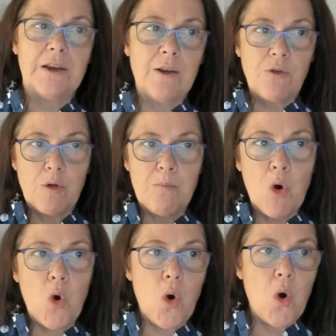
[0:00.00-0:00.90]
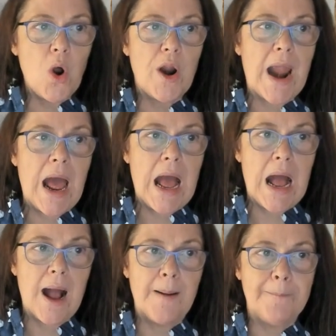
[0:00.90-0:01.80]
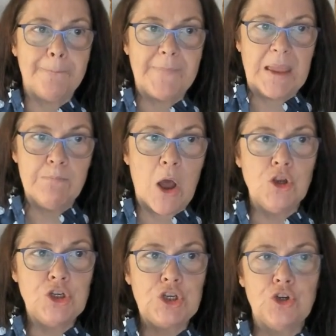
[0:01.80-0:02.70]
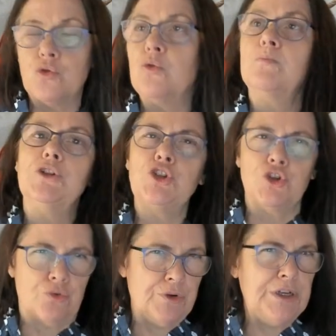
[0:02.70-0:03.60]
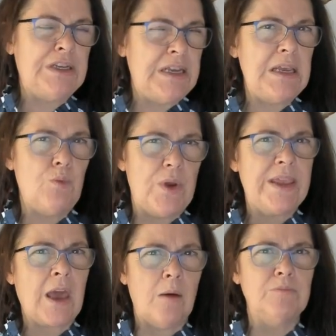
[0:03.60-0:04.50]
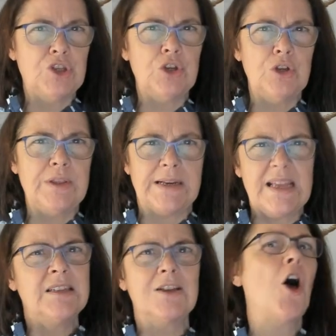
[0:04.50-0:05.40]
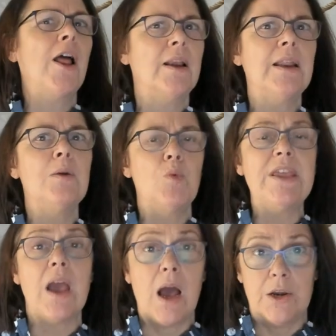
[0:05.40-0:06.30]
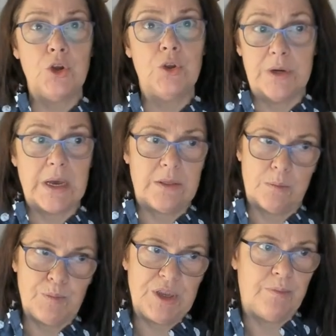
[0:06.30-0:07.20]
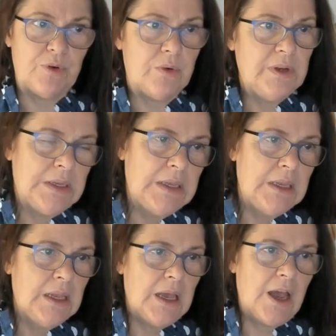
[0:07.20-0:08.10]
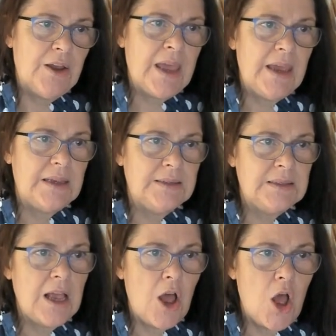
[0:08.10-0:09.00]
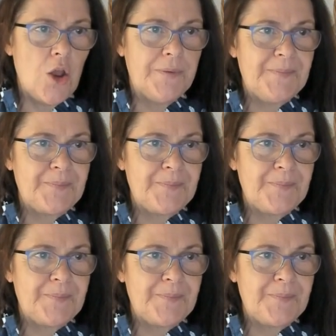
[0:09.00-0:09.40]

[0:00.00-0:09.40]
the more emotional maturity we come to, the less likely we are to hurt other people. Okay, so